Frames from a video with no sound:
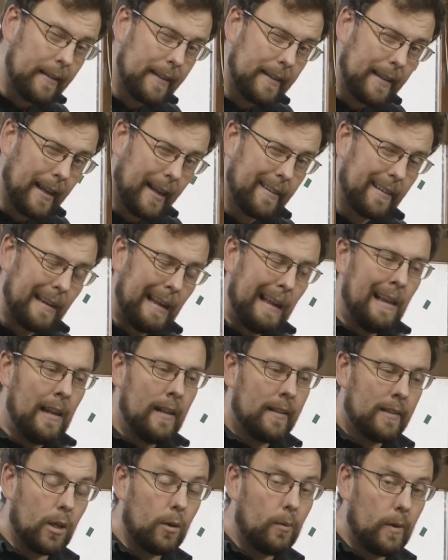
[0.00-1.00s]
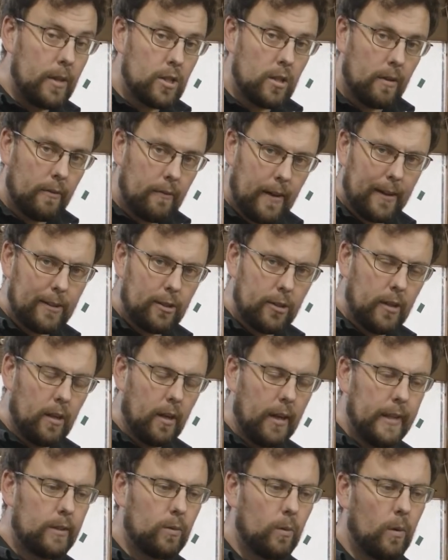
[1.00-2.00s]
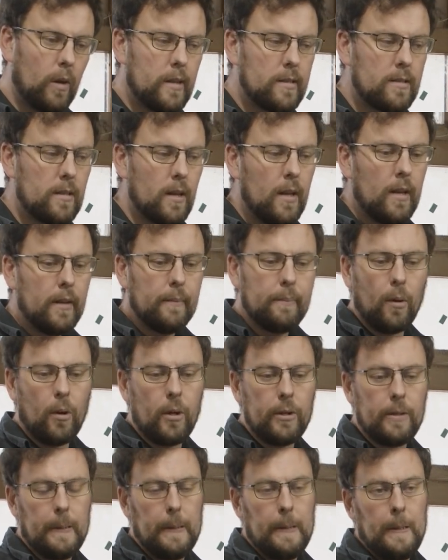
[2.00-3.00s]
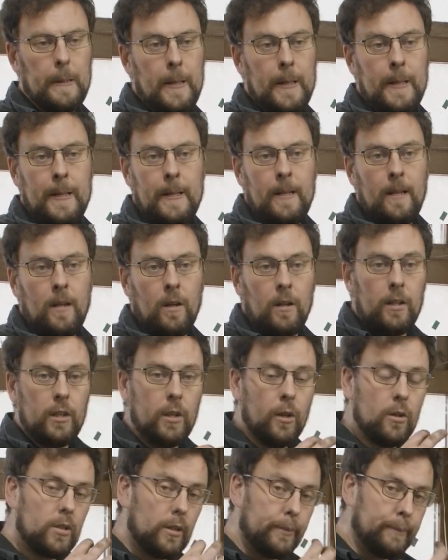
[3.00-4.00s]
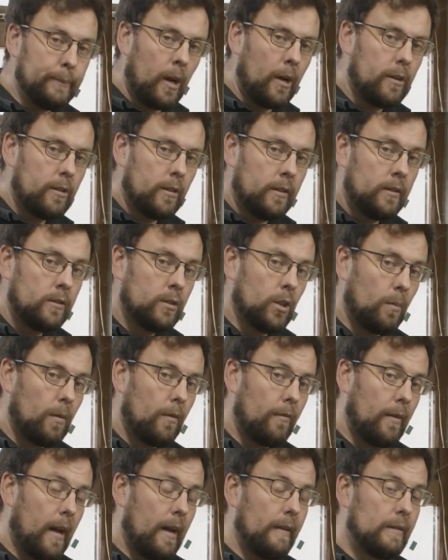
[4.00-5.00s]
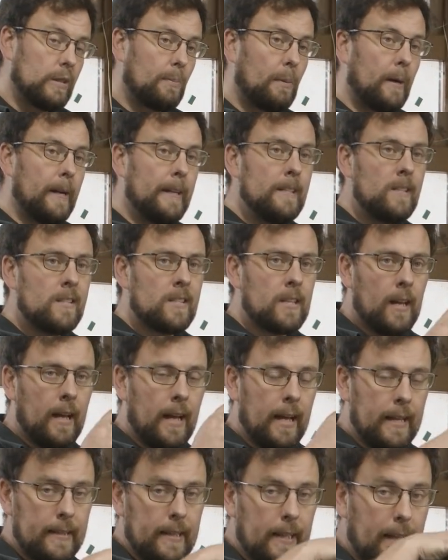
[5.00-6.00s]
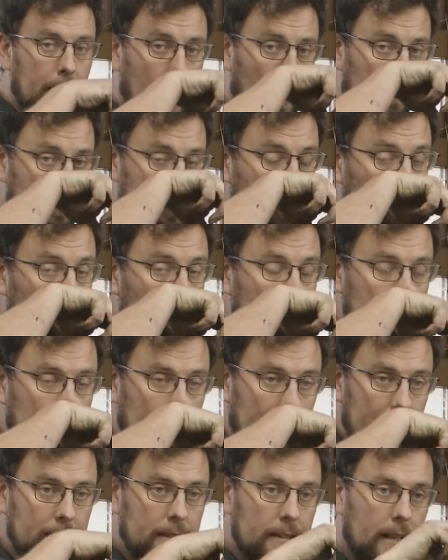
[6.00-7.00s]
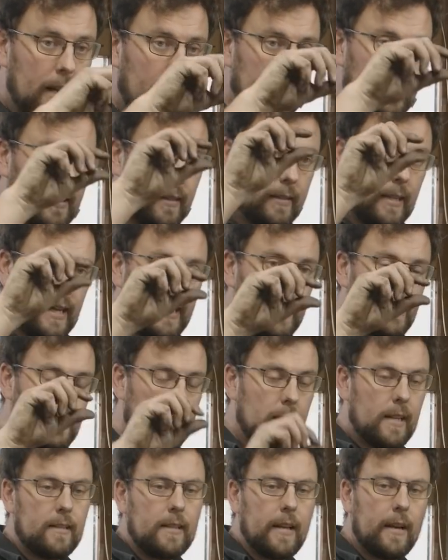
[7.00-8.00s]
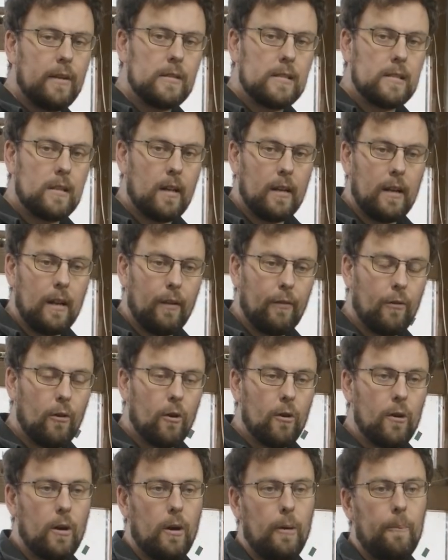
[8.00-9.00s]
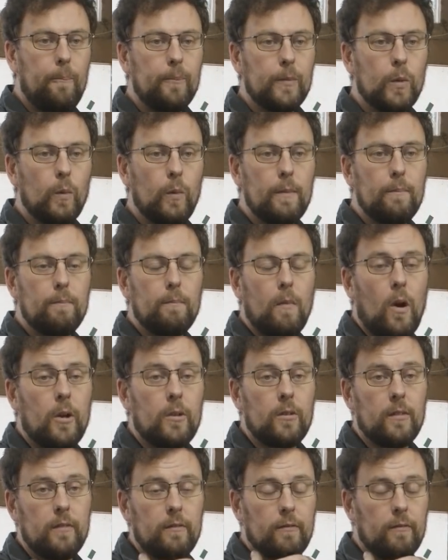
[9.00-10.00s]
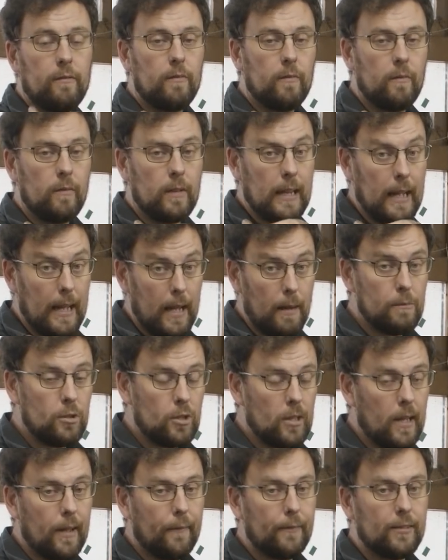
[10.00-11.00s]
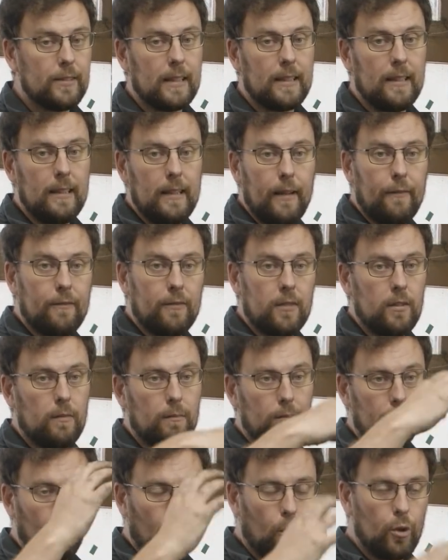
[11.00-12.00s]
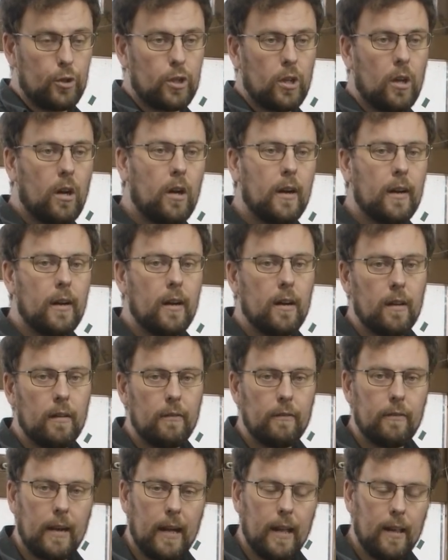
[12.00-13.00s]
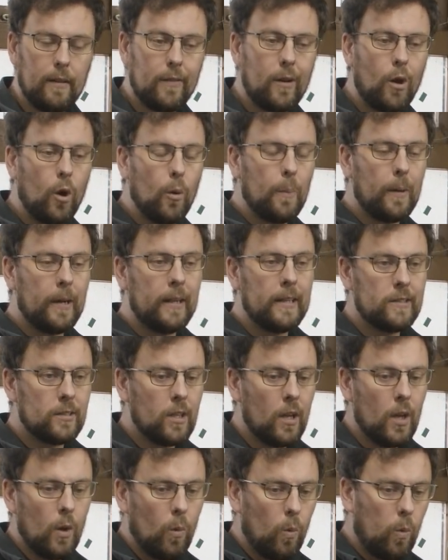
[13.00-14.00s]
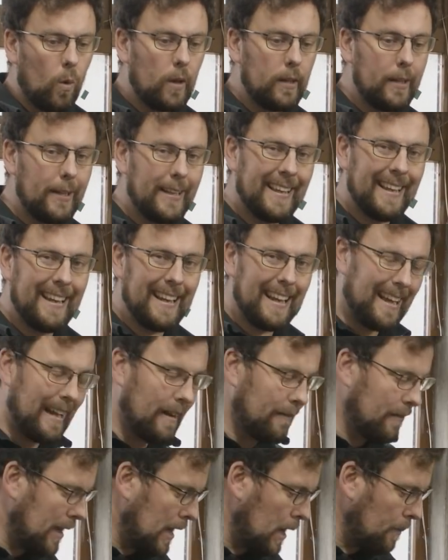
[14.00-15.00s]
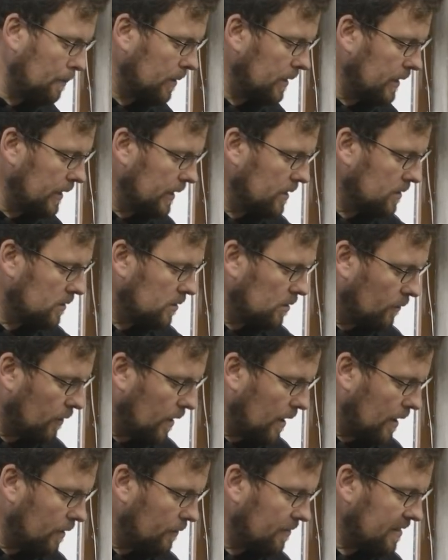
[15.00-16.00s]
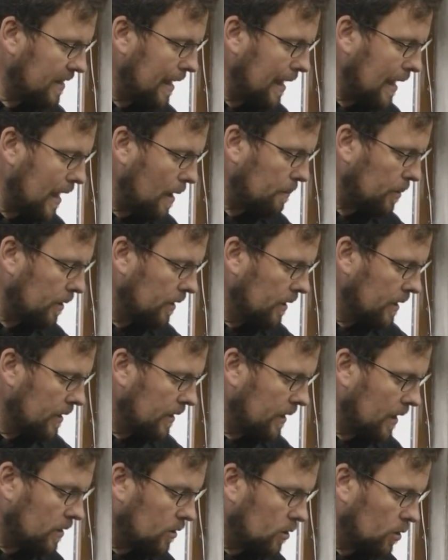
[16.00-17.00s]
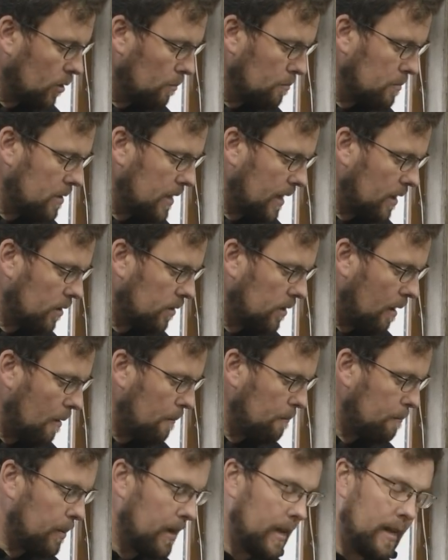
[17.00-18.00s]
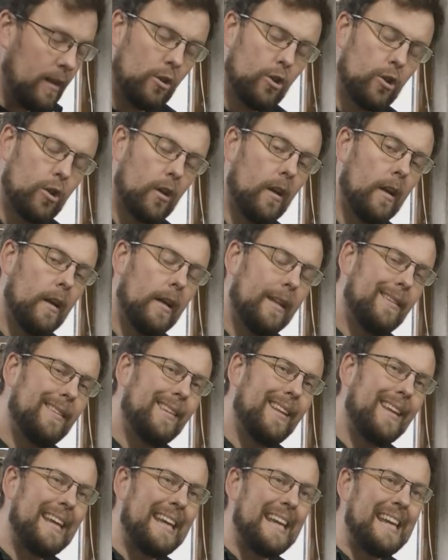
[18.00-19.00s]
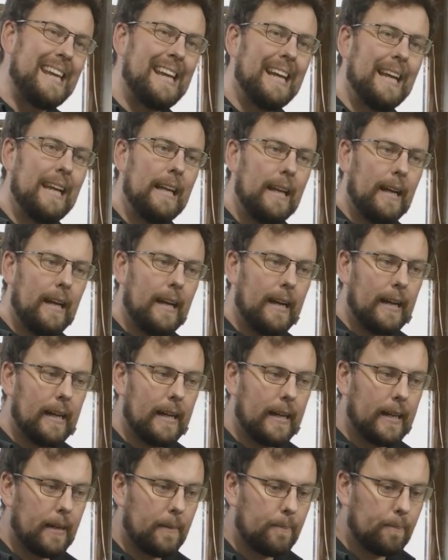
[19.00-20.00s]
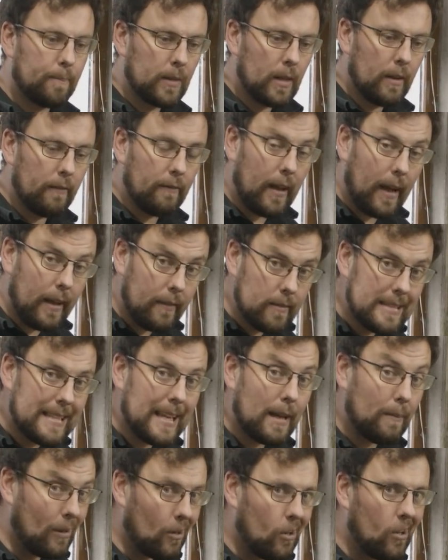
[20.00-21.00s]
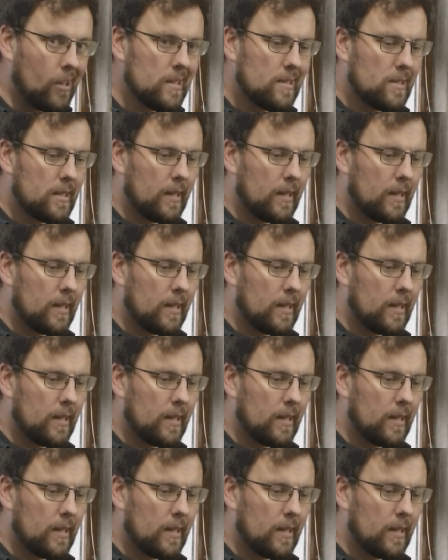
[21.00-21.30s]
than that. The original factory height was, but using modern double valve springs and the caps that retain that, they stick down slightly further. With modern camshafts that lift much higher valve openings, what you can have happen is the valve cap can come down and pinch the valve stem oil